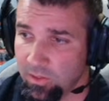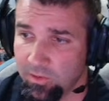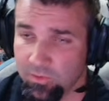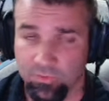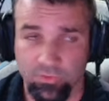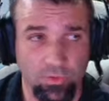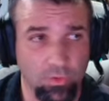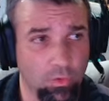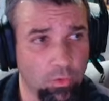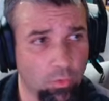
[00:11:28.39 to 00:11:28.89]

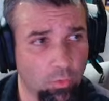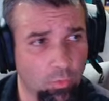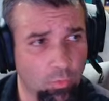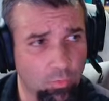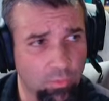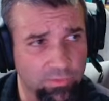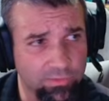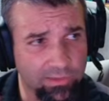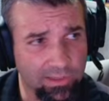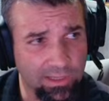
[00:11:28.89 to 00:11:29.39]
So
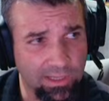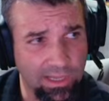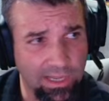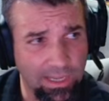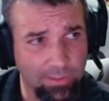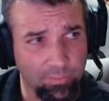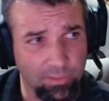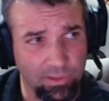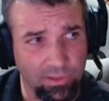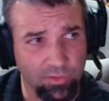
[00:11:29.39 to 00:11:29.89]
what's going to
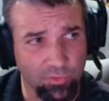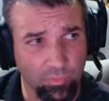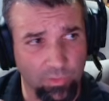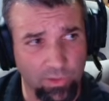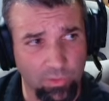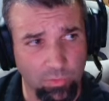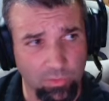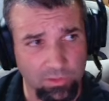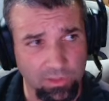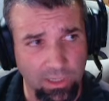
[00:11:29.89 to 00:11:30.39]
happen is
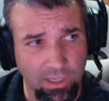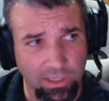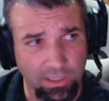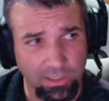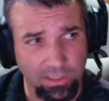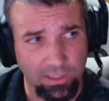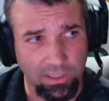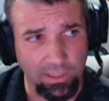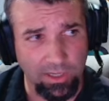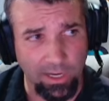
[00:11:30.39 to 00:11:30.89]
we will not
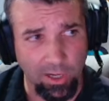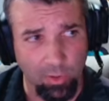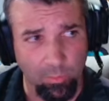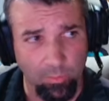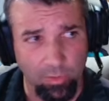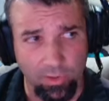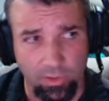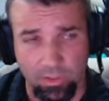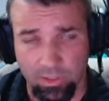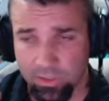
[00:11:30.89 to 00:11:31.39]
get an
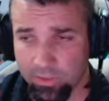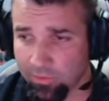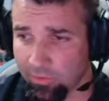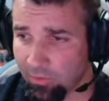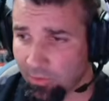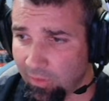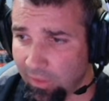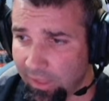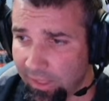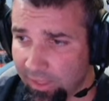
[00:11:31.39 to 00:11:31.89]
output
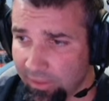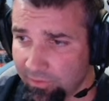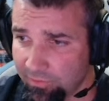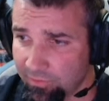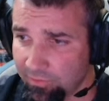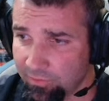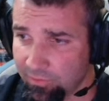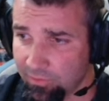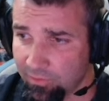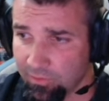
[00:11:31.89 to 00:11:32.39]

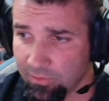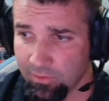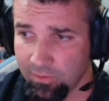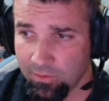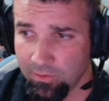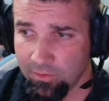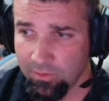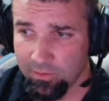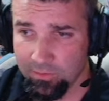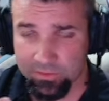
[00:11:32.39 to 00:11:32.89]
unless
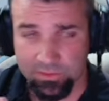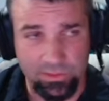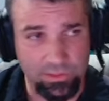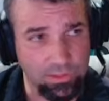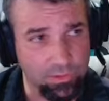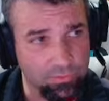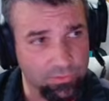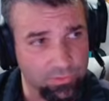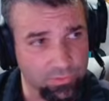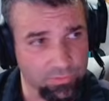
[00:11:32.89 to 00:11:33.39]

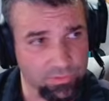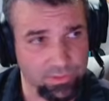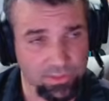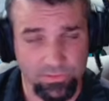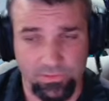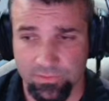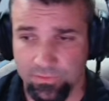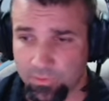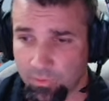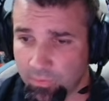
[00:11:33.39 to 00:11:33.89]
TO2
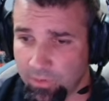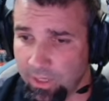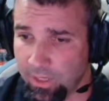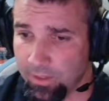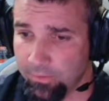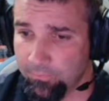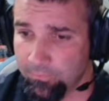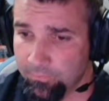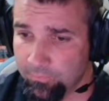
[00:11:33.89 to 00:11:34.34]
says it's okay.